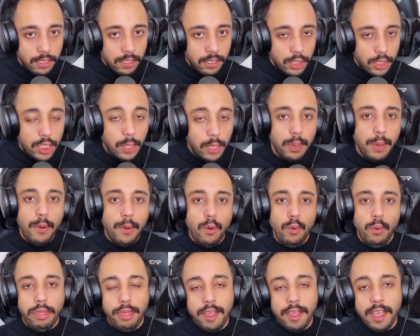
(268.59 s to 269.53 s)
some people
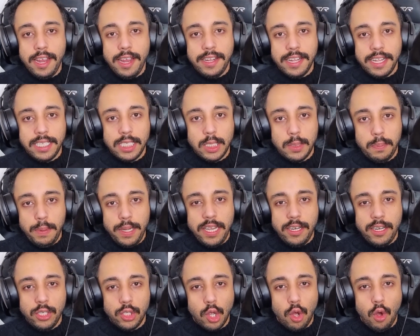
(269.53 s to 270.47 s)
would think that speed
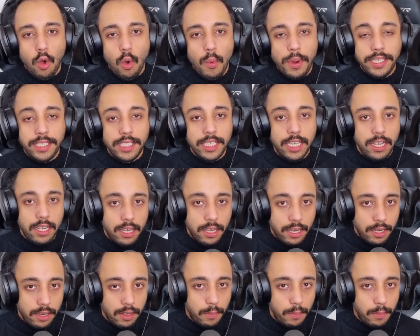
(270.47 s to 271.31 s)
is always good,